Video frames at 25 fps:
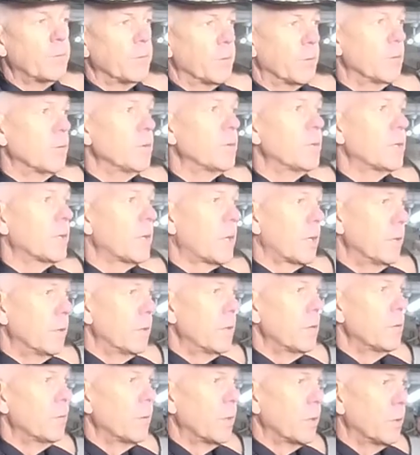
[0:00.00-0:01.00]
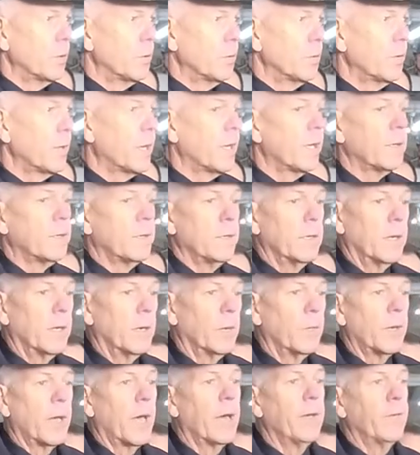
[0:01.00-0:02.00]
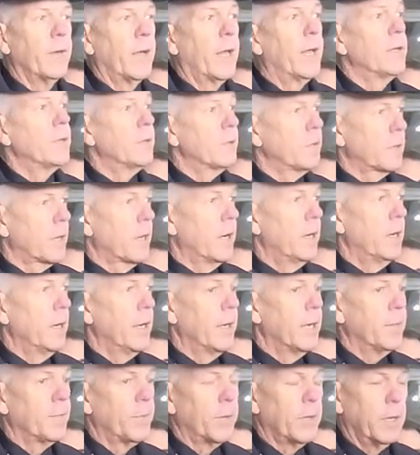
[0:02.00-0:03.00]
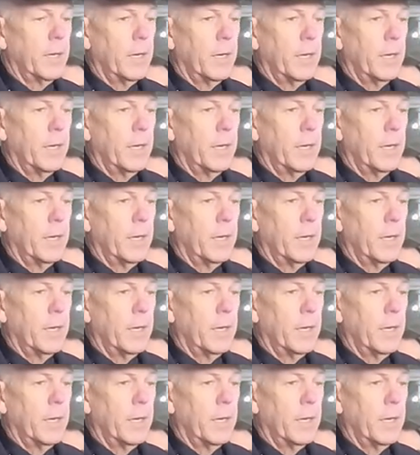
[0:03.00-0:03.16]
resources are continuing to do that. We haven't had to scale up.